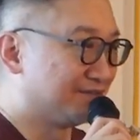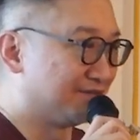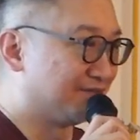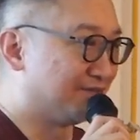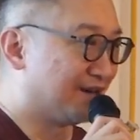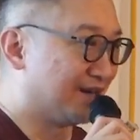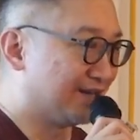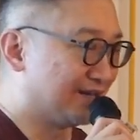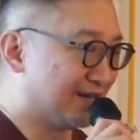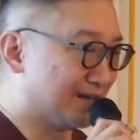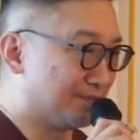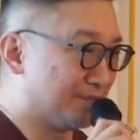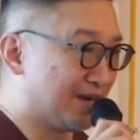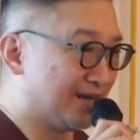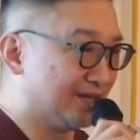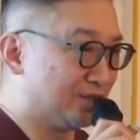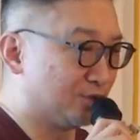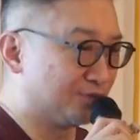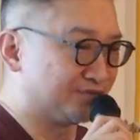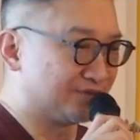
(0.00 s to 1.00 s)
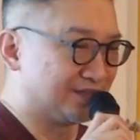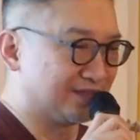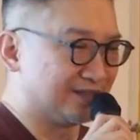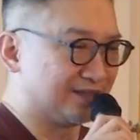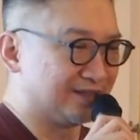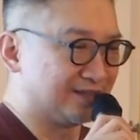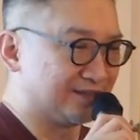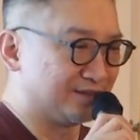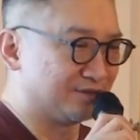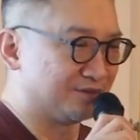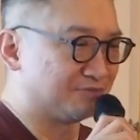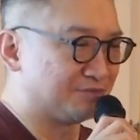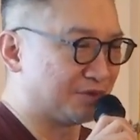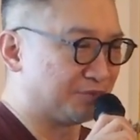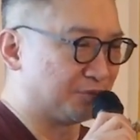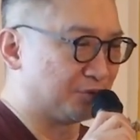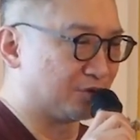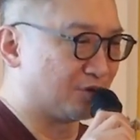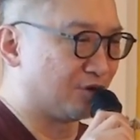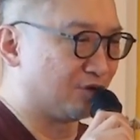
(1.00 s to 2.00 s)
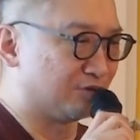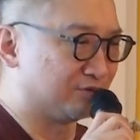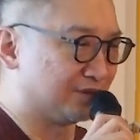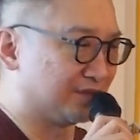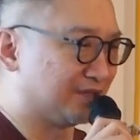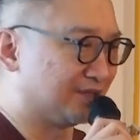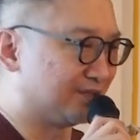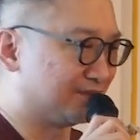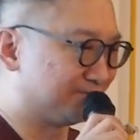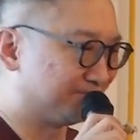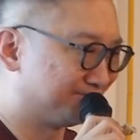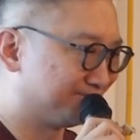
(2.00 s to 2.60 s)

right? And many of the what we call the